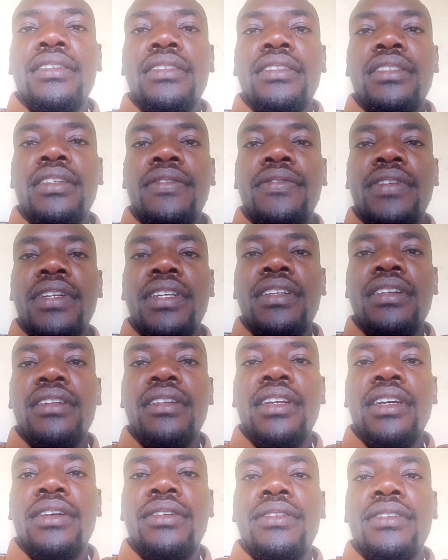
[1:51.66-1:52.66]
Different
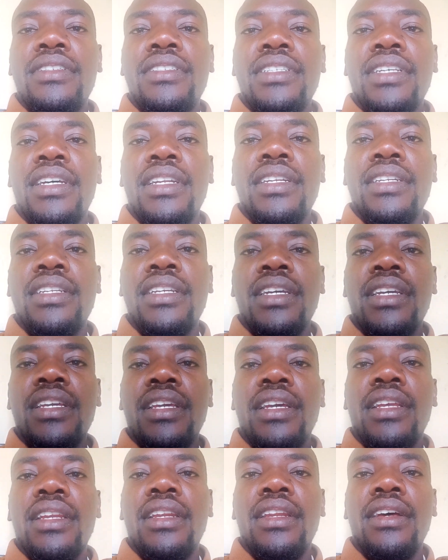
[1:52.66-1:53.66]
records are
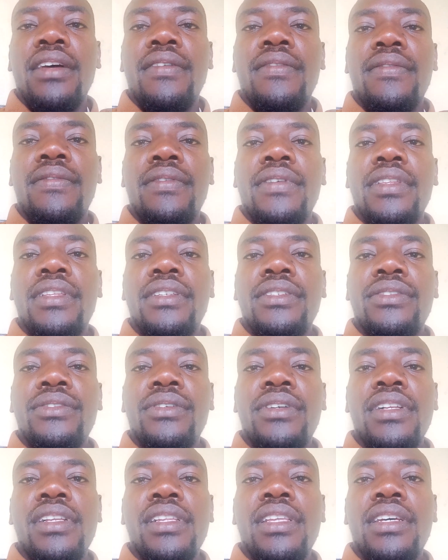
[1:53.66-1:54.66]
taken for the
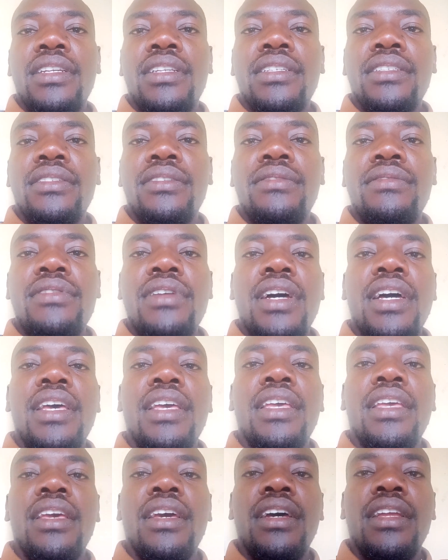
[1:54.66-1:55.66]
soil that is dry
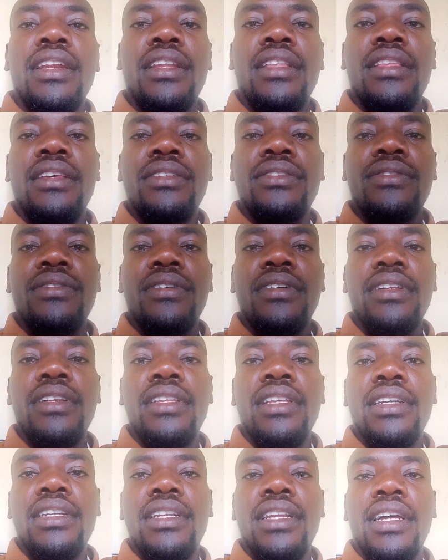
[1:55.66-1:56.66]
and the soil
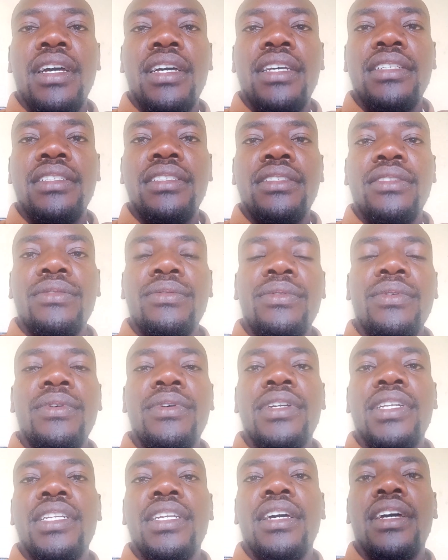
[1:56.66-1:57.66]
that has
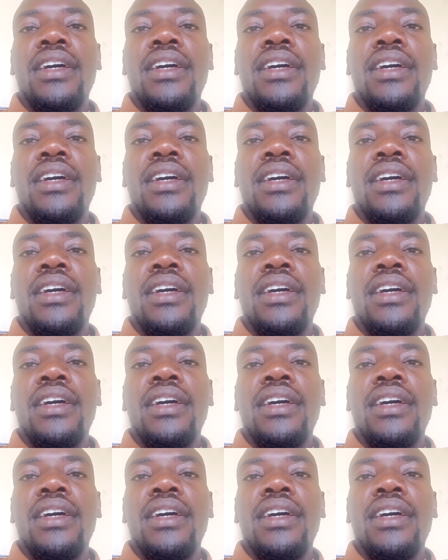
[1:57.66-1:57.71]
water.